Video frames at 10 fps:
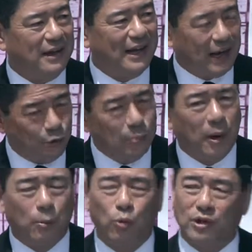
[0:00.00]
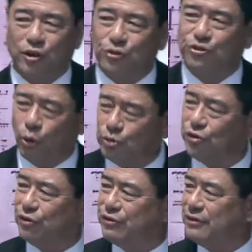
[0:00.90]
and I remember what those
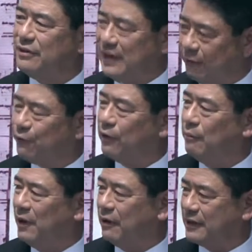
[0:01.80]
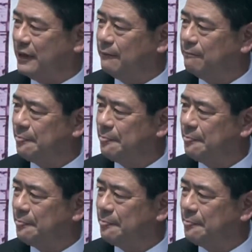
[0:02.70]
soldiers did for America."